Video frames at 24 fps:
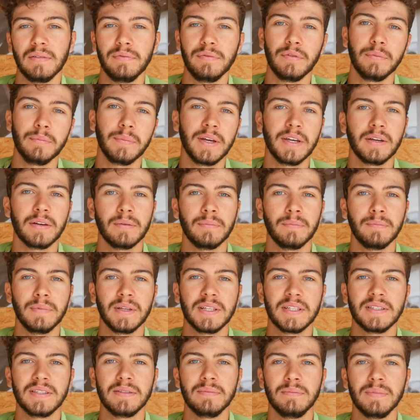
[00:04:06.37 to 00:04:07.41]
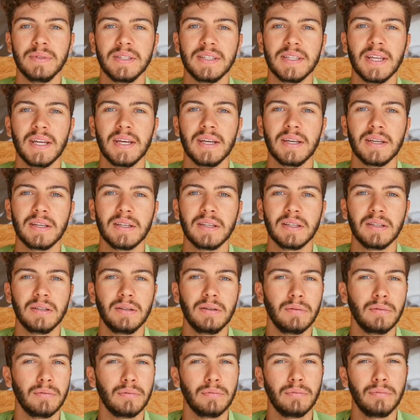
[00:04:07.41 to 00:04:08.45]
If you make a mistake,
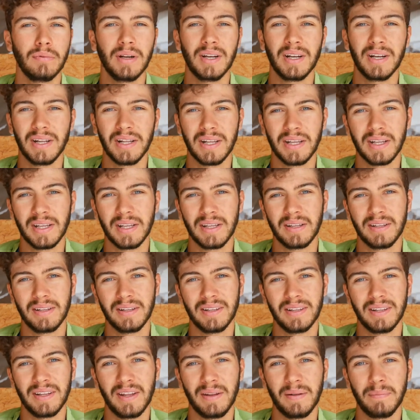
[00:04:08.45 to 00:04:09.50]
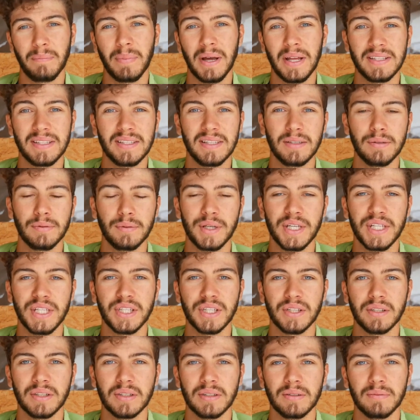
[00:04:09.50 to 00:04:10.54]
you're really in bad
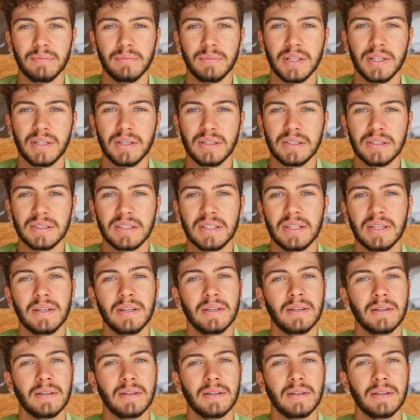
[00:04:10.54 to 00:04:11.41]
situation, because